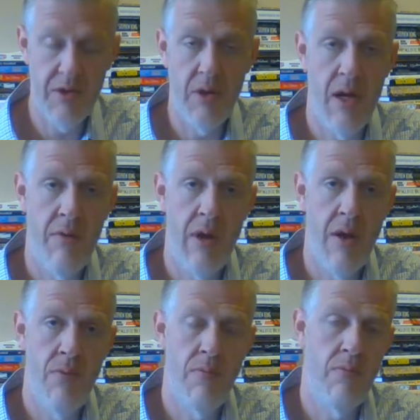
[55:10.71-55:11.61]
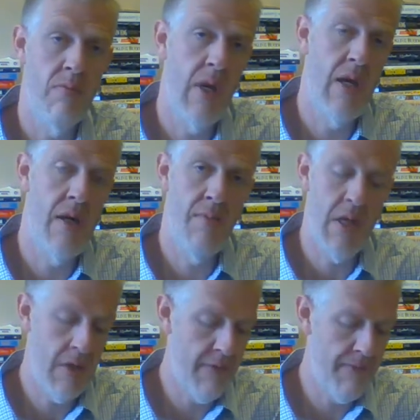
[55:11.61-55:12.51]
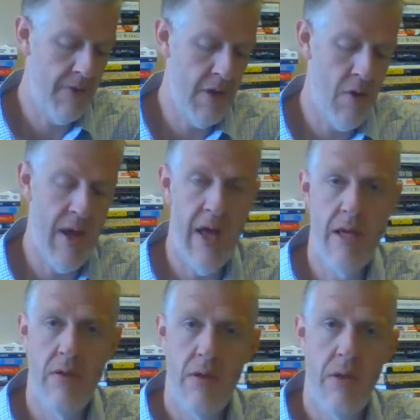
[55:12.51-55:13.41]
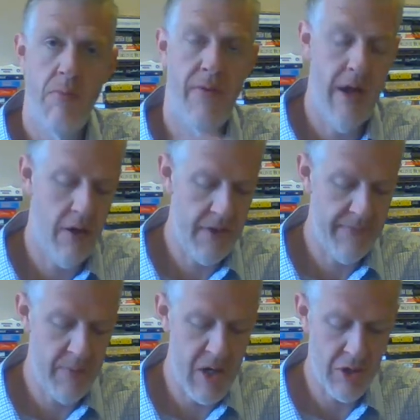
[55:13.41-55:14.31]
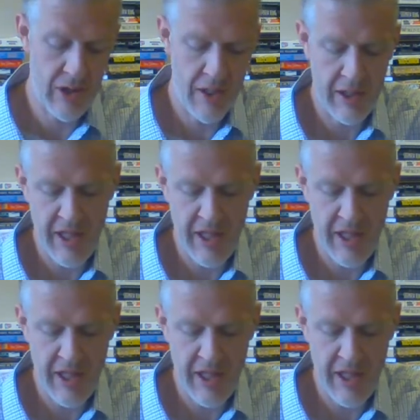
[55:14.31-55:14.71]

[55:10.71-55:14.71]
So I, I um, in the footnote, I provide all the information again.